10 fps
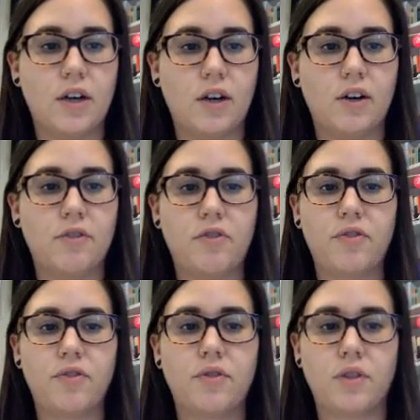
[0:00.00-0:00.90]
of
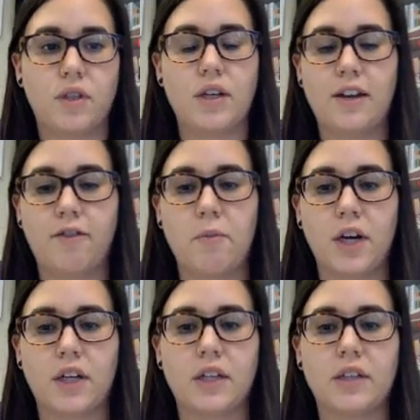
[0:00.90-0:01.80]
the Native
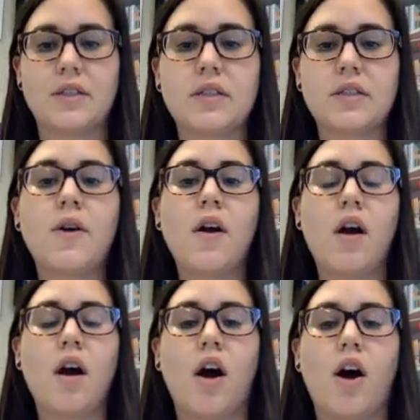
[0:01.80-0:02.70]
Americans
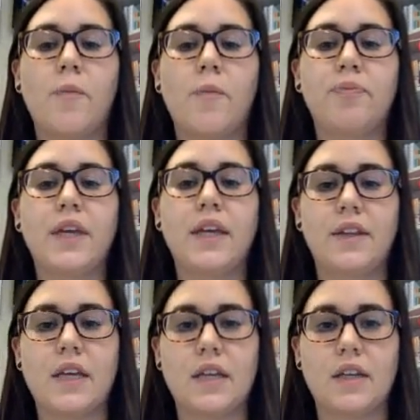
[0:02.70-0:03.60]

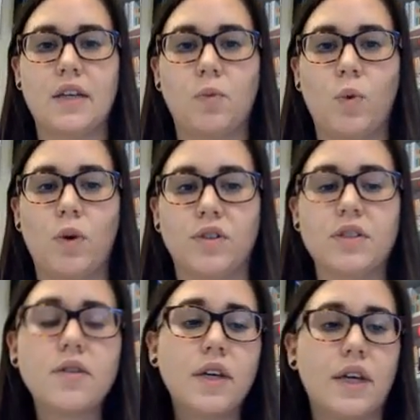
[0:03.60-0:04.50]
in the Indian
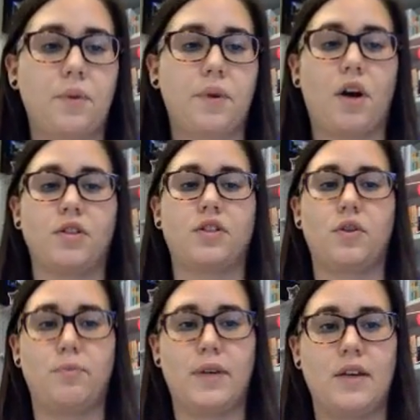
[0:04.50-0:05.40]
Wars. It would
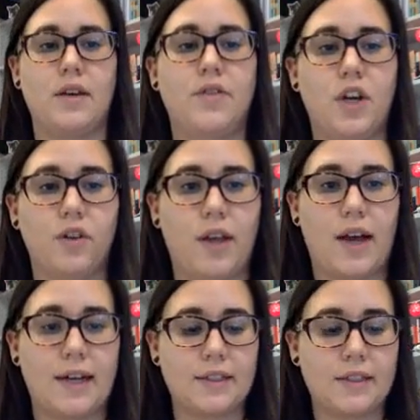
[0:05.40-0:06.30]
also be their
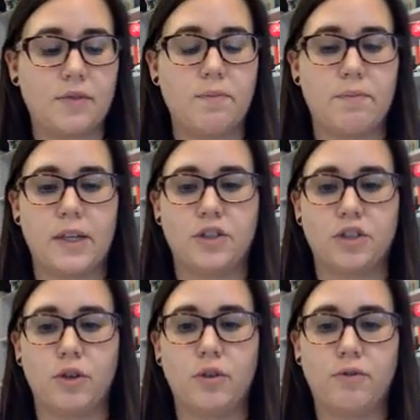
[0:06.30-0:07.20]
last
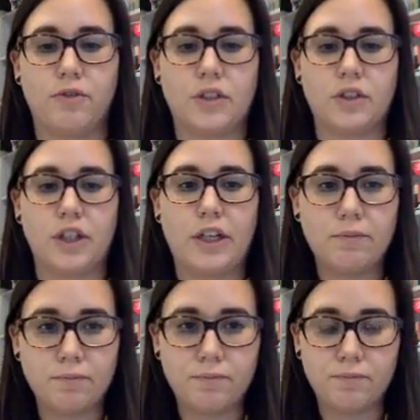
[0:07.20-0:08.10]
major victory.